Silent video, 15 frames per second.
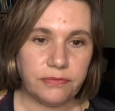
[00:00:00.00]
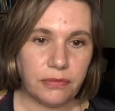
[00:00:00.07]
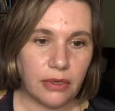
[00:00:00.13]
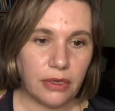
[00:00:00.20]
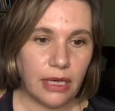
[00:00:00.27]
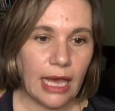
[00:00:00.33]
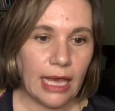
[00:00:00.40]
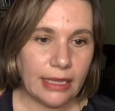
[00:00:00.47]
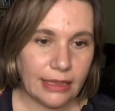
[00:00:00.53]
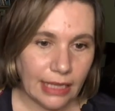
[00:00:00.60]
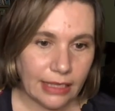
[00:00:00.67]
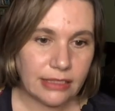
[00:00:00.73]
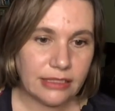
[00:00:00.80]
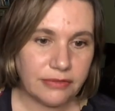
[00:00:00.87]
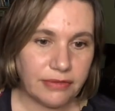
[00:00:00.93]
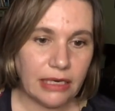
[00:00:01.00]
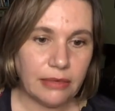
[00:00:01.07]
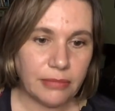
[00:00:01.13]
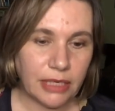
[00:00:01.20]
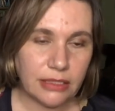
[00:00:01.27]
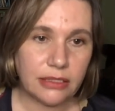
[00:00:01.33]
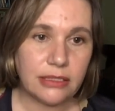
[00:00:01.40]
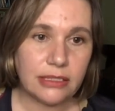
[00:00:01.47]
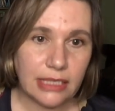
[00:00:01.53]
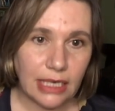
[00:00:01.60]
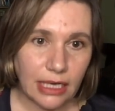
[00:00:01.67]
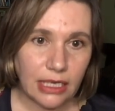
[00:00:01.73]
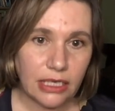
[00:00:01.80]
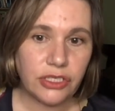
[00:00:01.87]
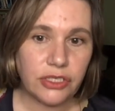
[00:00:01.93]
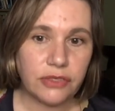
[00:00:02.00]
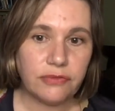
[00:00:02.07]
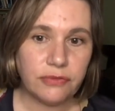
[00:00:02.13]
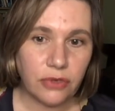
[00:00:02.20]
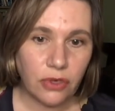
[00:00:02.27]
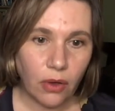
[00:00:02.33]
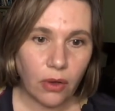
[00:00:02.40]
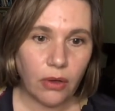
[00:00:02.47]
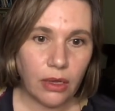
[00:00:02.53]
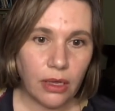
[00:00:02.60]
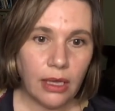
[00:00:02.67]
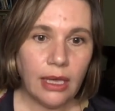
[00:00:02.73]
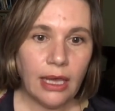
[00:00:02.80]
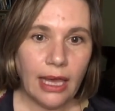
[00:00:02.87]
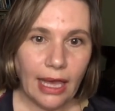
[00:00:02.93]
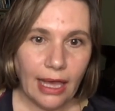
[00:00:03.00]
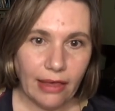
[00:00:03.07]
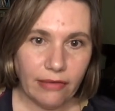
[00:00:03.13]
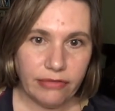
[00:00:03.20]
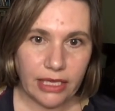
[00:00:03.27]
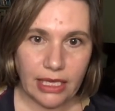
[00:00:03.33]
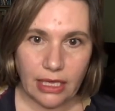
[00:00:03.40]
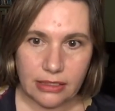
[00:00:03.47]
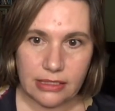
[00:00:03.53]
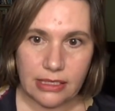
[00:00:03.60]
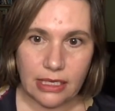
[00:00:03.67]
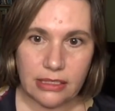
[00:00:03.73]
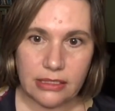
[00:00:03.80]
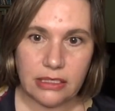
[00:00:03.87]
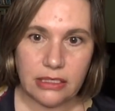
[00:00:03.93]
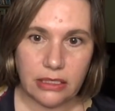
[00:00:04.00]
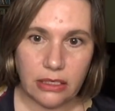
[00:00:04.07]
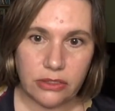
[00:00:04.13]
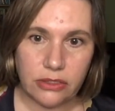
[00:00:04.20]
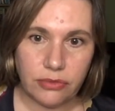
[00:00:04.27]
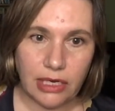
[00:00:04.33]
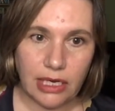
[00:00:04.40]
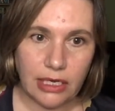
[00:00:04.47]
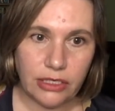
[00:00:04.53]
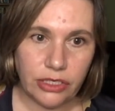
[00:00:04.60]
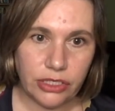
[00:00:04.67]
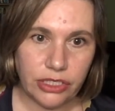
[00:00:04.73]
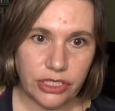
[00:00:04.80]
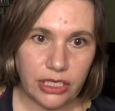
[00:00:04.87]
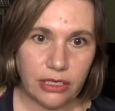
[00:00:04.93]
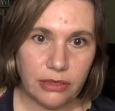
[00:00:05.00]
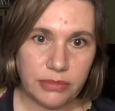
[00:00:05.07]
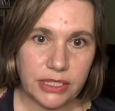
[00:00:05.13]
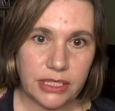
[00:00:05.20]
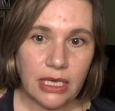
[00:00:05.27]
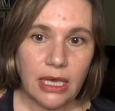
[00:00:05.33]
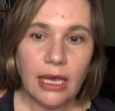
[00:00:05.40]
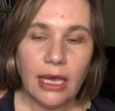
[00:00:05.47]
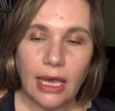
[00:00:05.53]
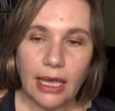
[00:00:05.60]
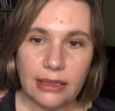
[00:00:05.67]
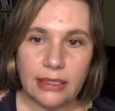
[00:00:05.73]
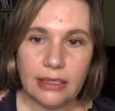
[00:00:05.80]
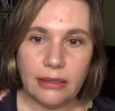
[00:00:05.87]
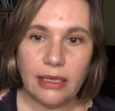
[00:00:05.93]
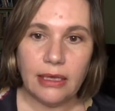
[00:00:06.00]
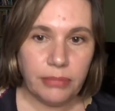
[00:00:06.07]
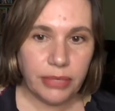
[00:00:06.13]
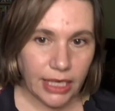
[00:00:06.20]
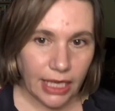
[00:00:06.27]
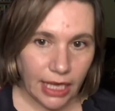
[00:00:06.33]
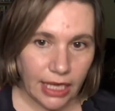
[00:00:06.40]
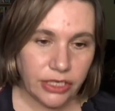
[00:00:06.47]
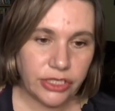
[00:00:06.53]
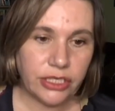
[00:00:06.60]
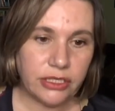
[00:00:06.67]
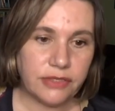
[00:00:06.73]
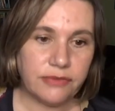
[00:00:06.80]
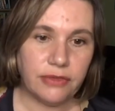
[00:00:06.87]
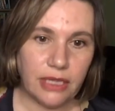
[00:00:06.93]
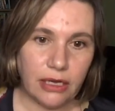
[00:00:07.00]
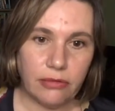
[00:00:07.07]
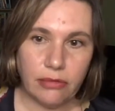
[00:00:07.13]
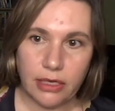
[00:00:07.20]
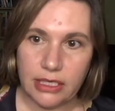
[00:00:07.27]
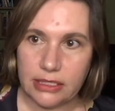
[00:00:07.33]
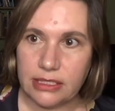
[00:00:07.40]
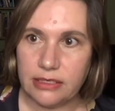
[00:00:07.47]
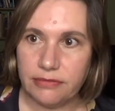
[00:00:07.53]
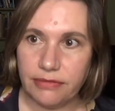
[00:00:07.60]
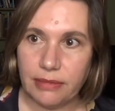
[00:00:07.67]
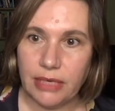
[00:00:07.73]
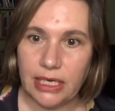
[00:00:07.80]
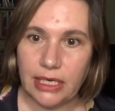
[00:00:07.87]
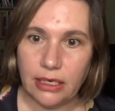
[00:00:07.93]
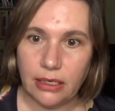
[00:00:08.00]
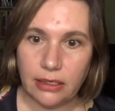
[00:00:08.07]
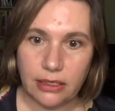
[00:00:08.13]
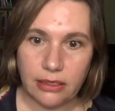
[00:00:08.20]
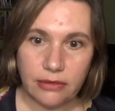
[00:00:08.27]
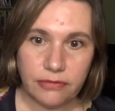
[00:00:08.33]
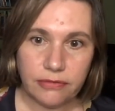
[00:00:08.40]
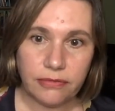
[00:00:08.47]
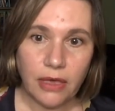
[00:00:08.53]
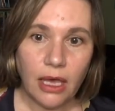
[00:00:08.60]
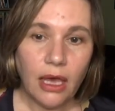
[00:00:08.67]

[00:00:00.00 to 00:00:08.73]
at that developmental stage of not having access to those relationships and the implications for their rights to family life,